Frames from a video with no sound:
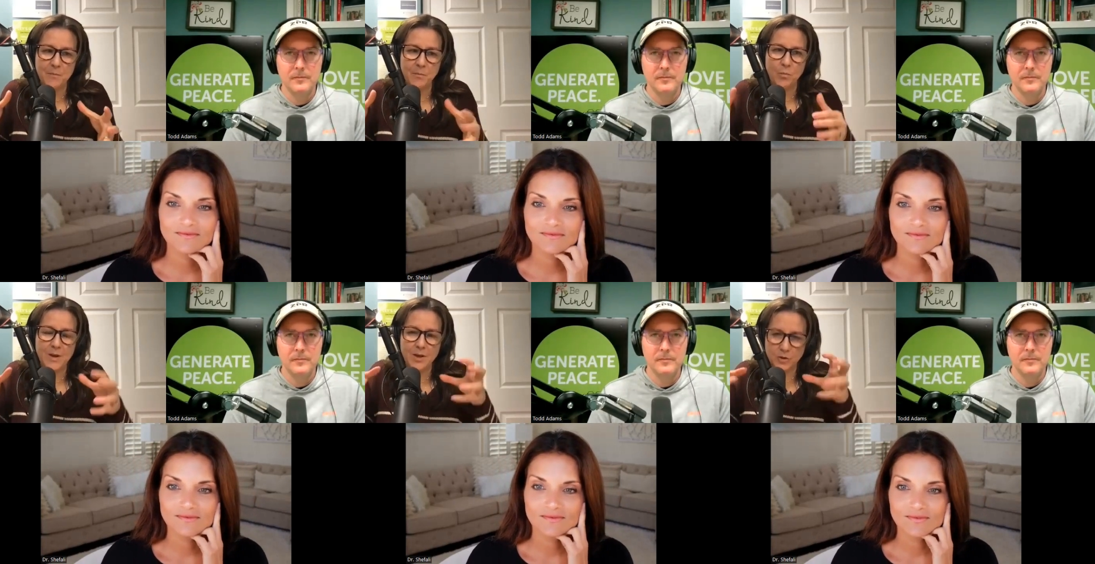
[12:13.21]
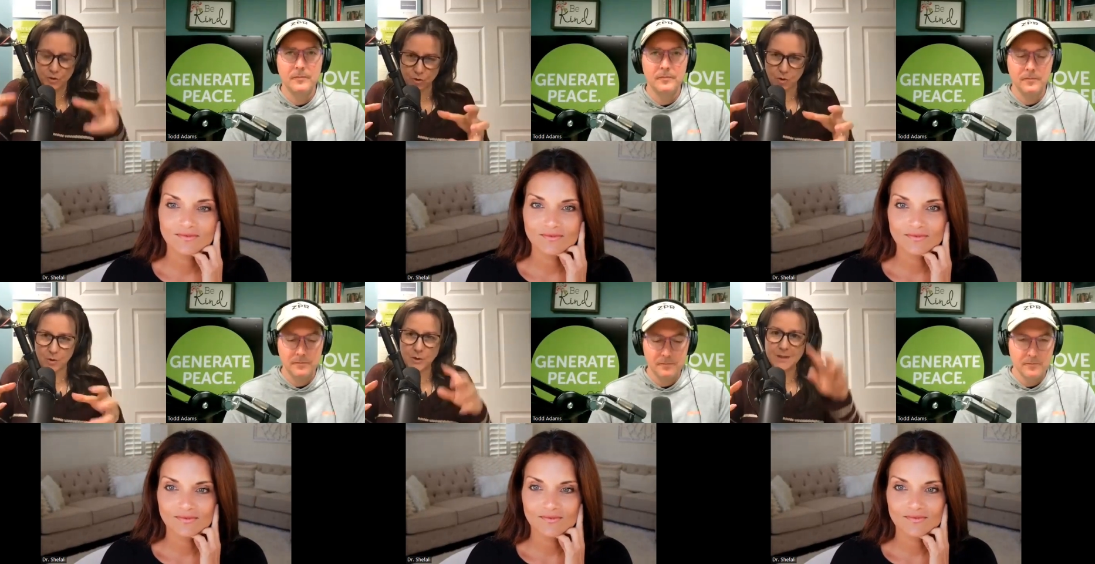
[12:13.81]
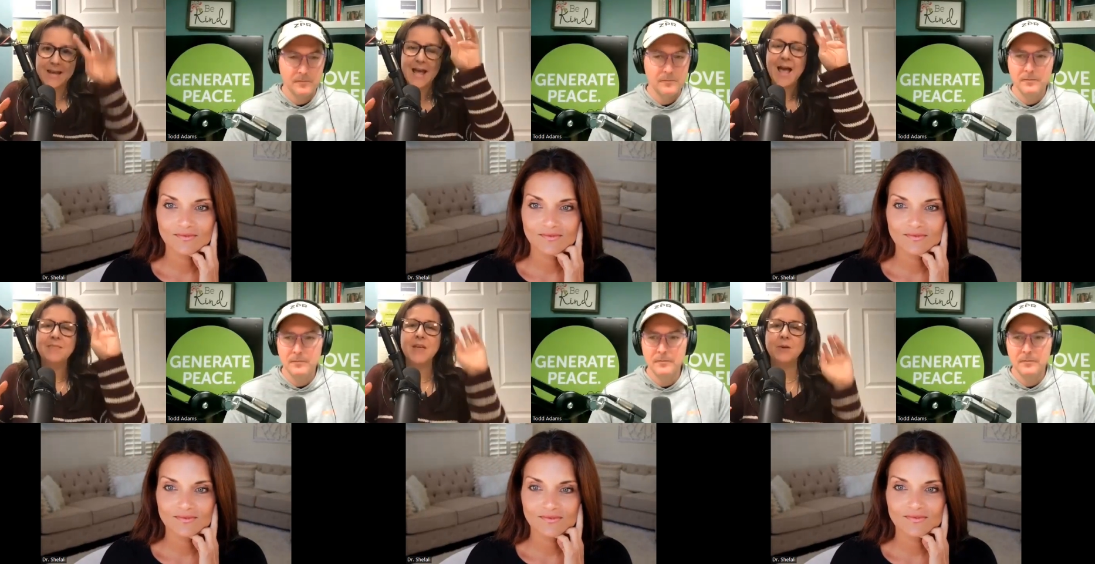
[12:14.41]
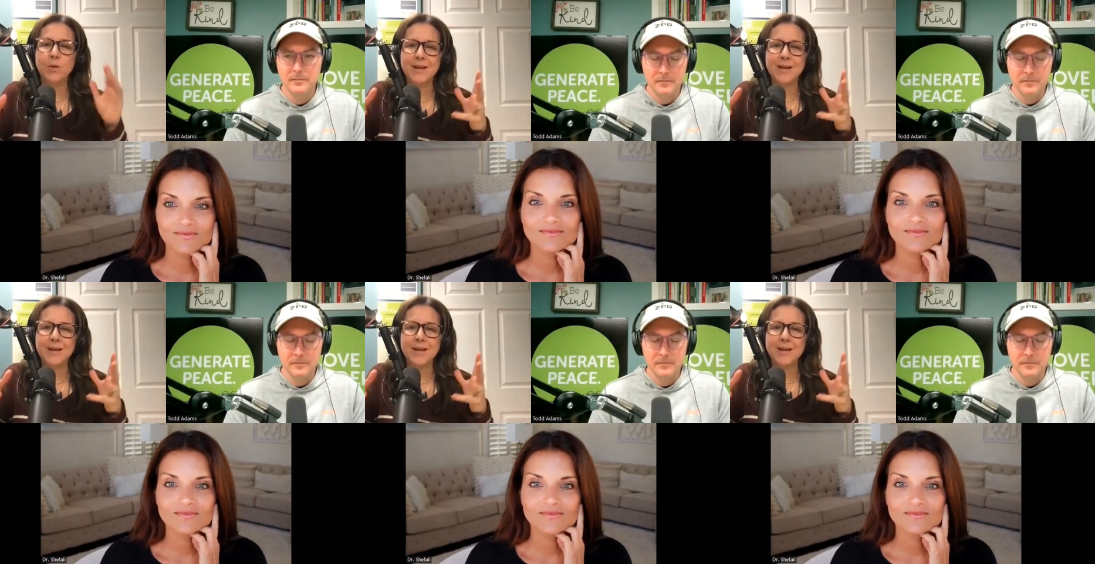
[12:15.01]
Speaker 1: we control and then we